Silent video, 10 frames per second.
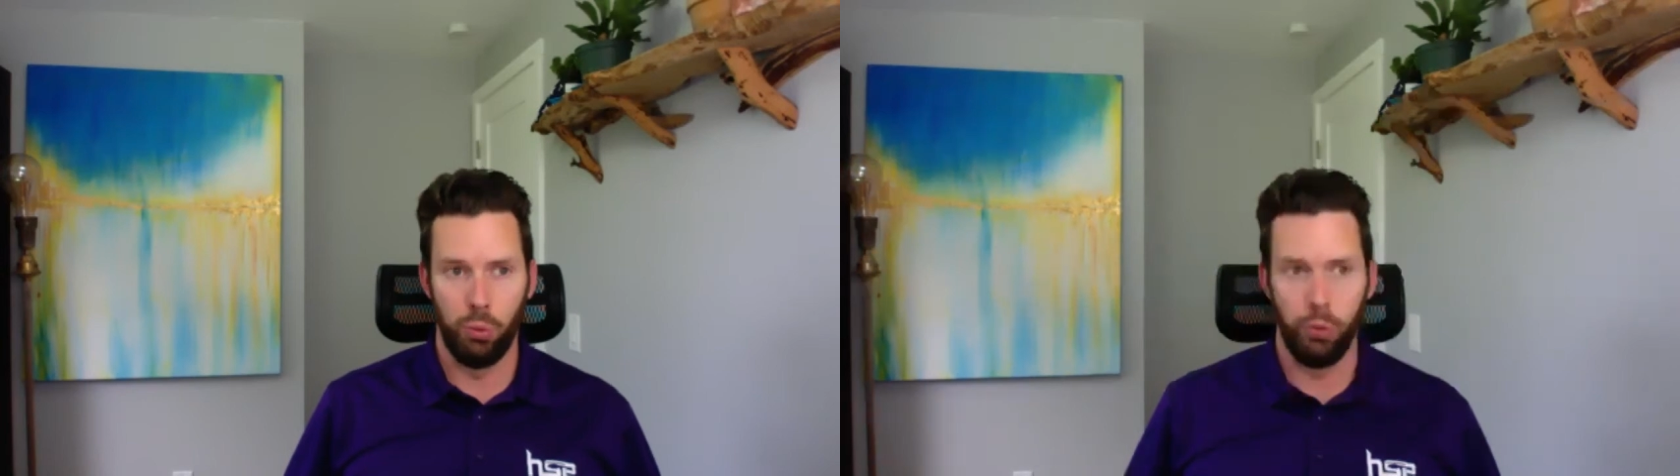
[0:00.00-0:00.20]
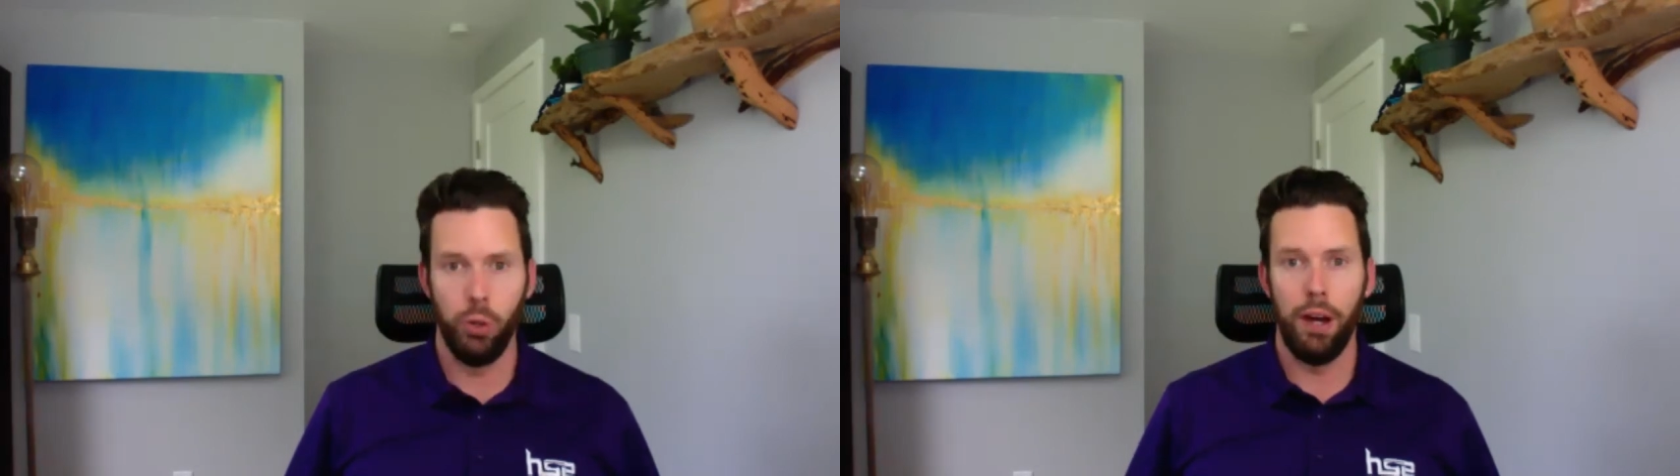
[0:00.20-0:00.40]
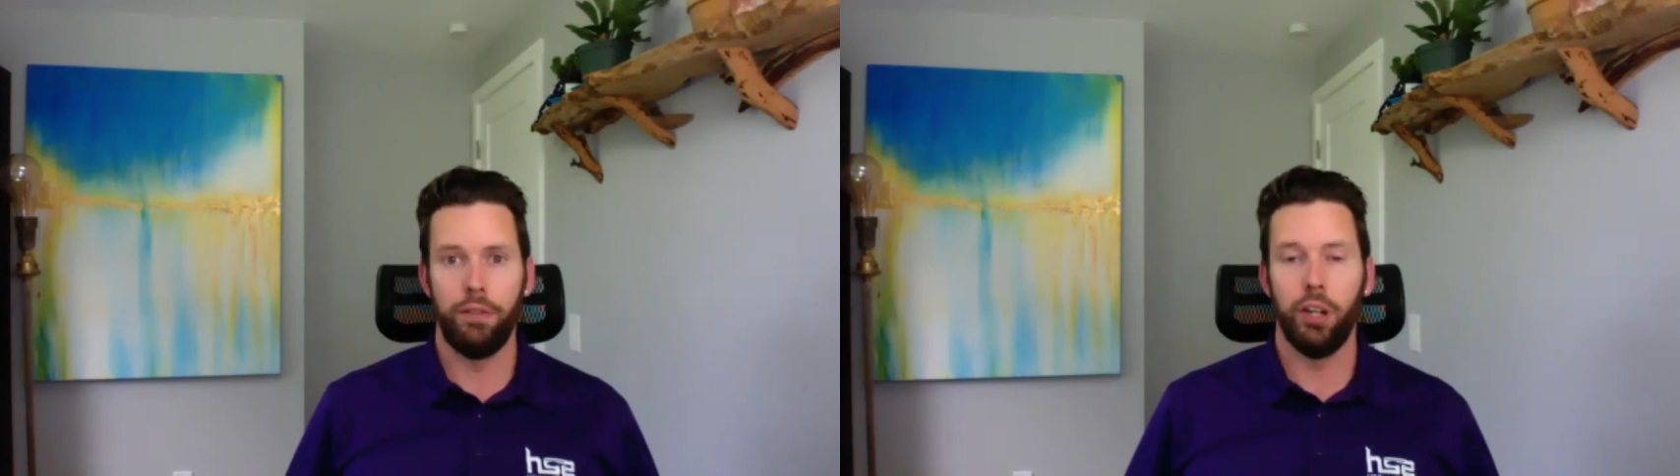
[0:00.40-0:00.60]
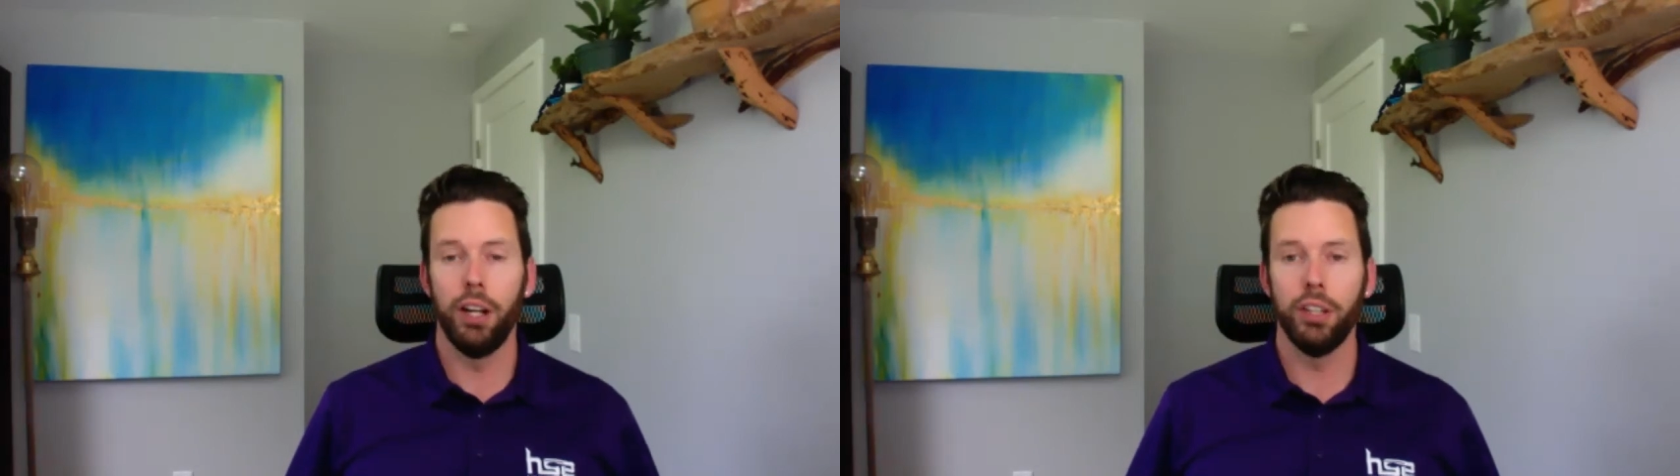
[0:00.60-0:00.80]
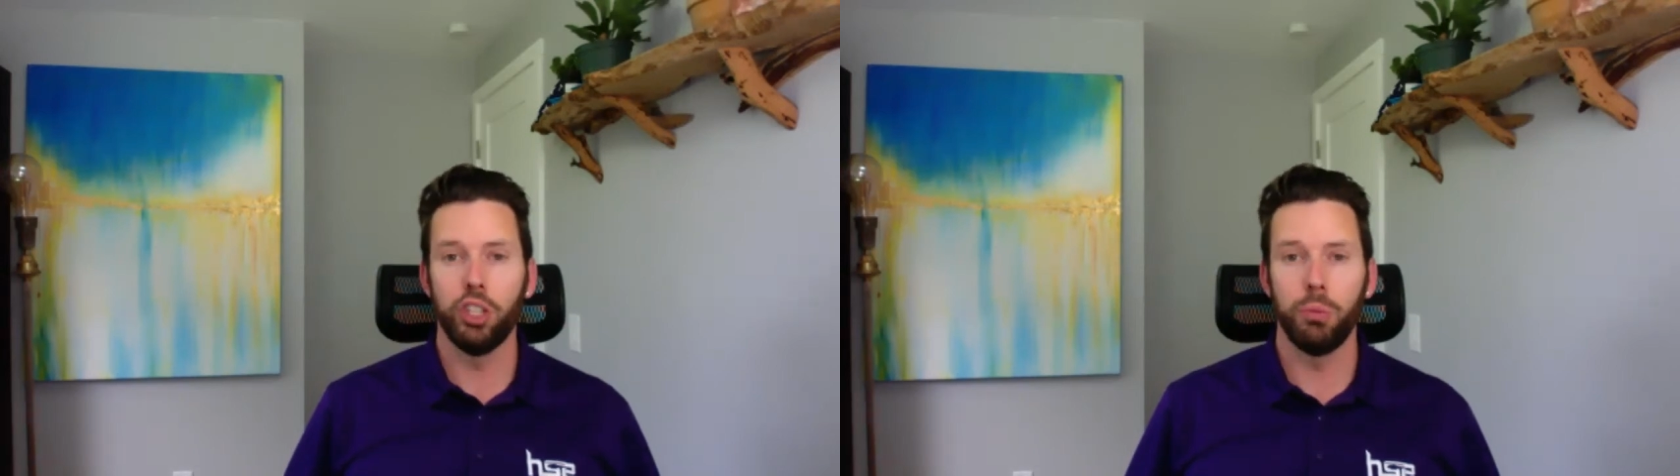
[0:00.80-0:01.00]
We do have
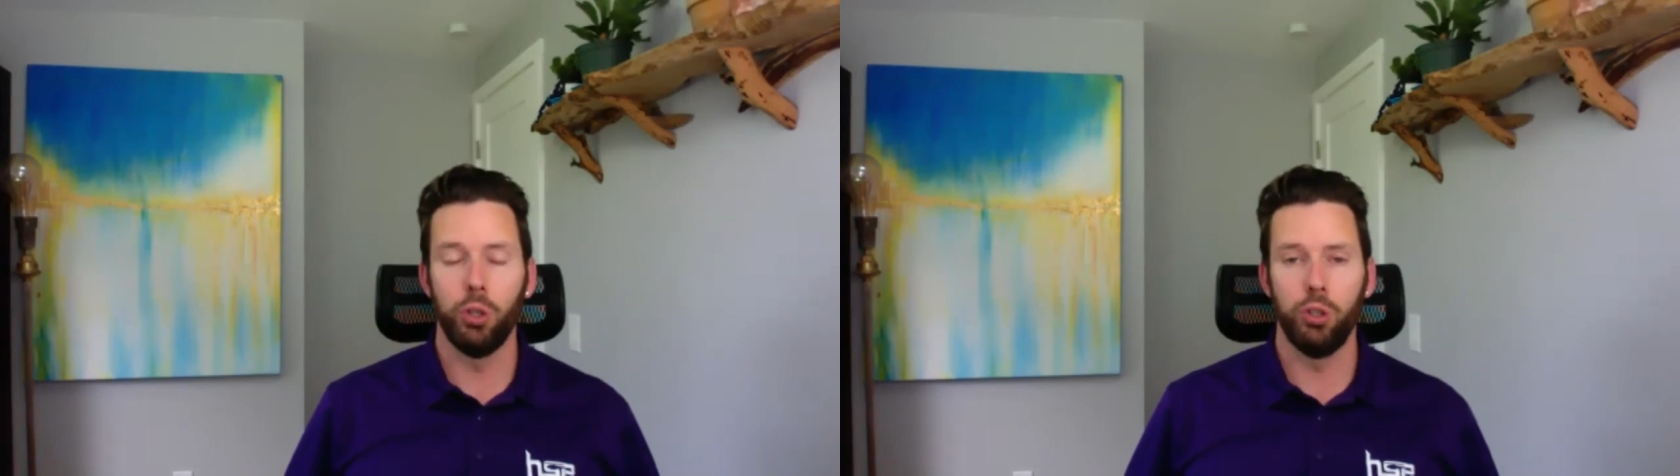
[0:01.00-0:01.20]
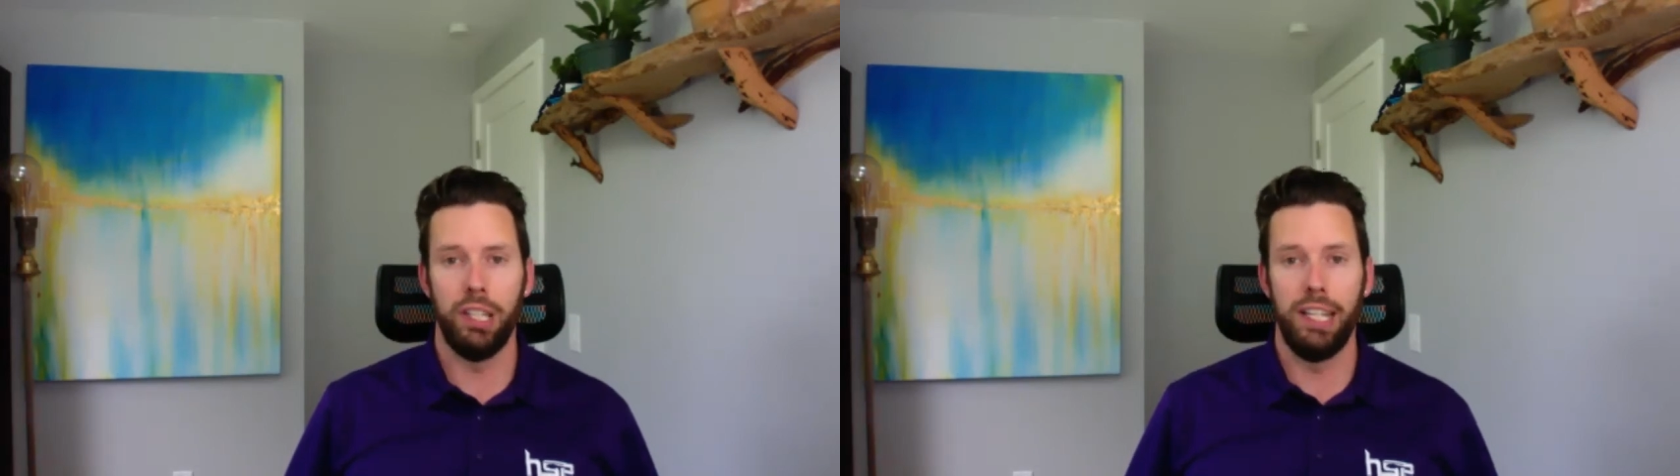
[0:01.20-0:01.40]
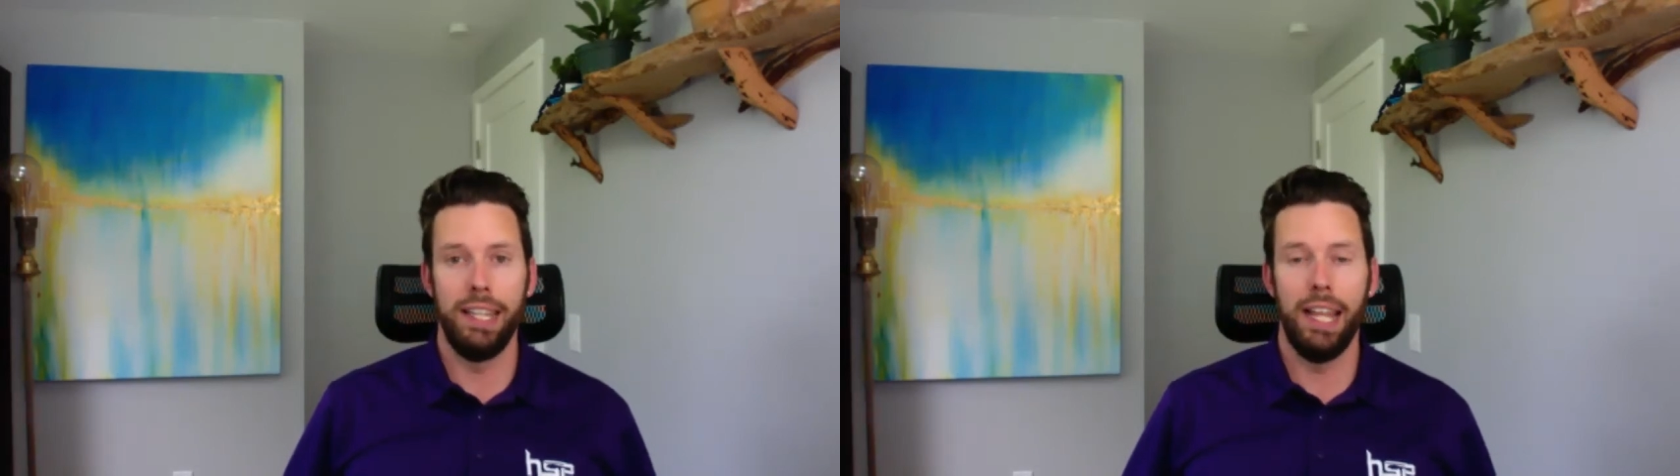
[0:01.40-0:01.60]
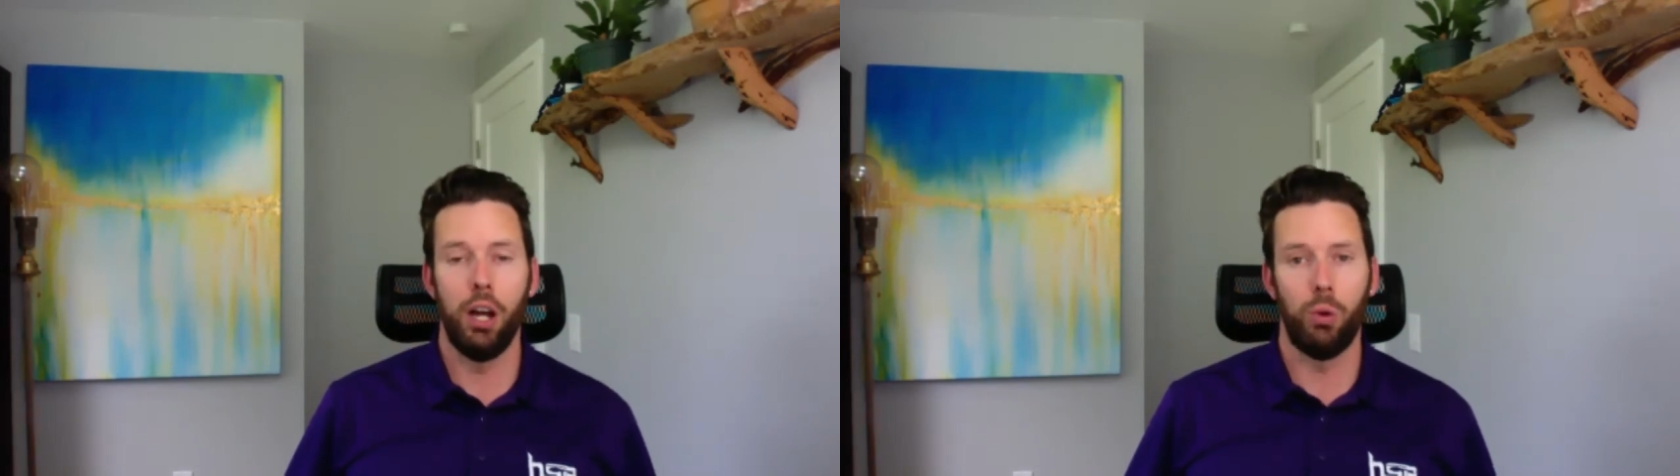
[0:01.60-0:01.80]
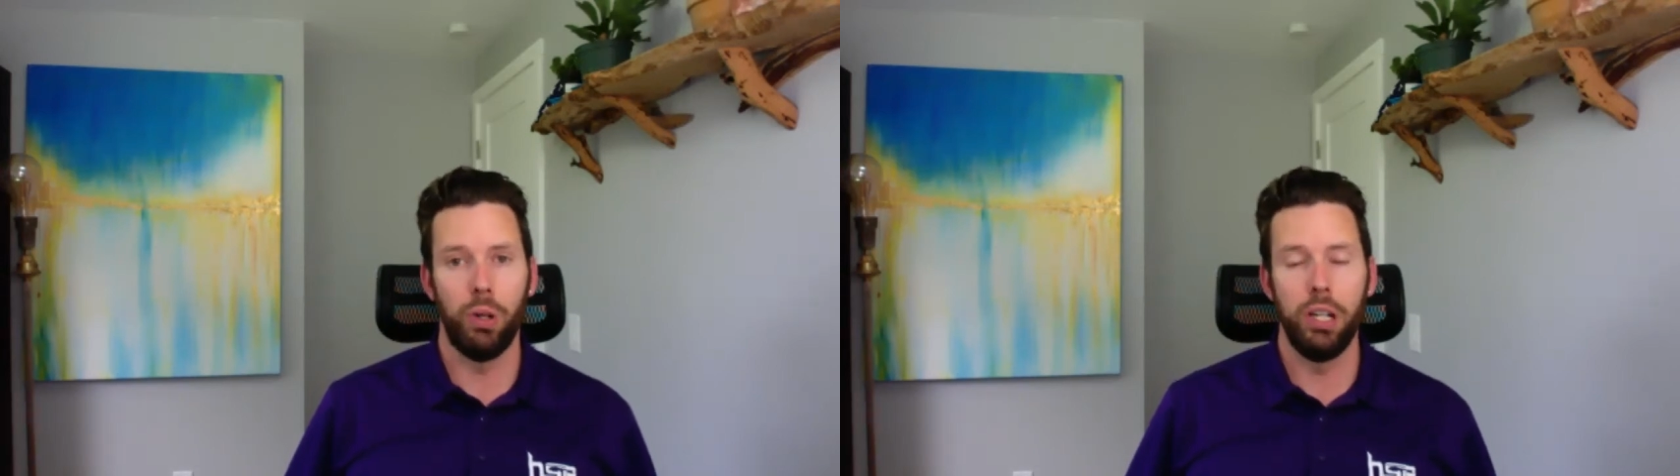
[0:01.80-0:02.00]
customers in
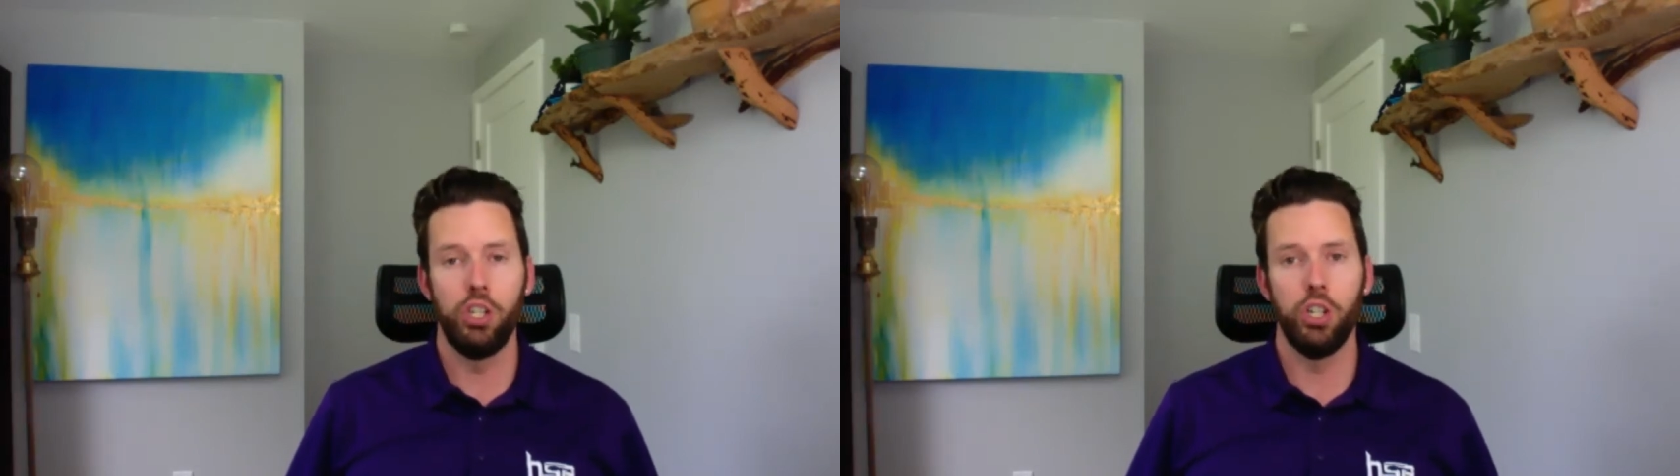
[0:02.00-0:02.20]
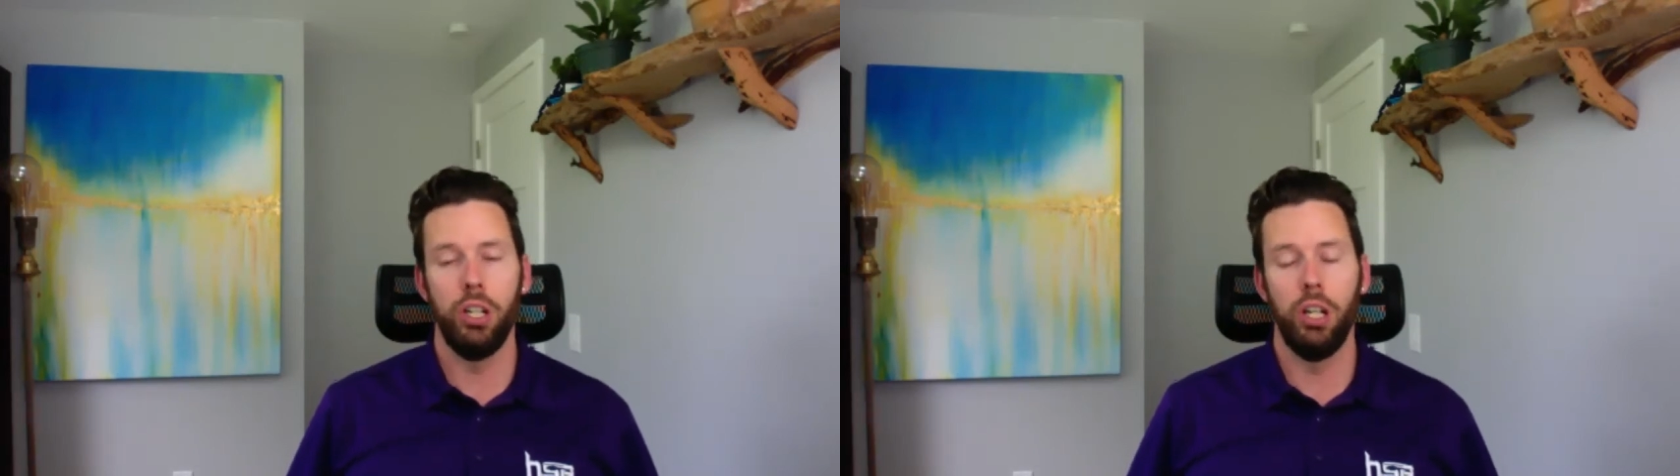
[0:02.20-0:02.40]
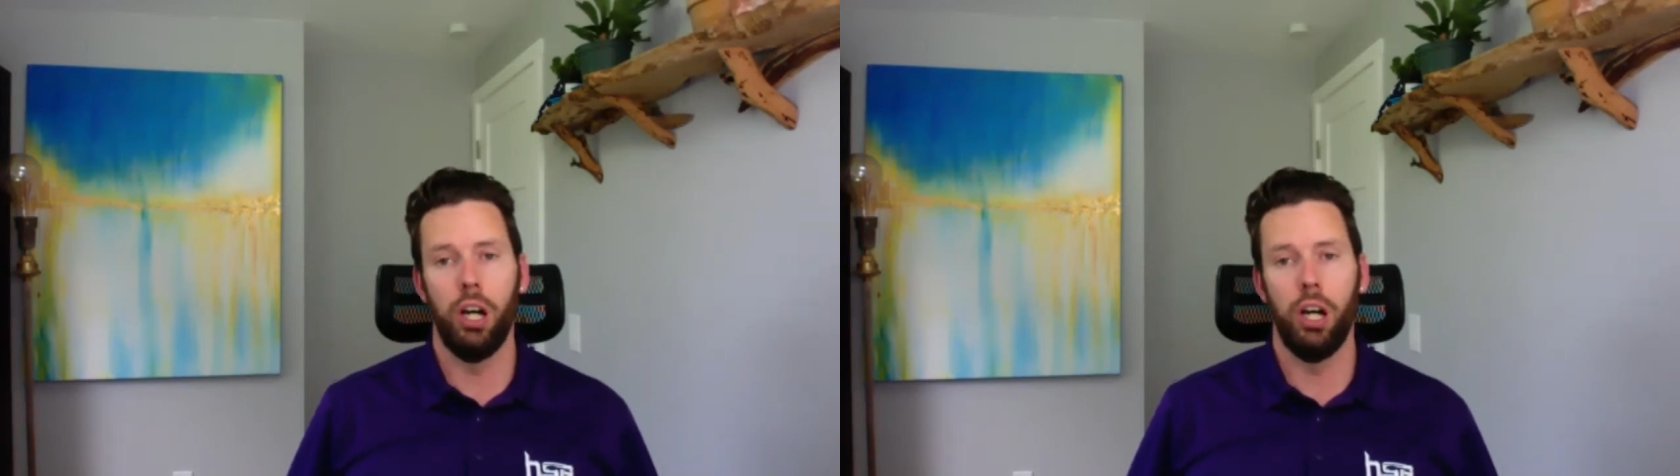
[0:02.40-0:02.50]
that region,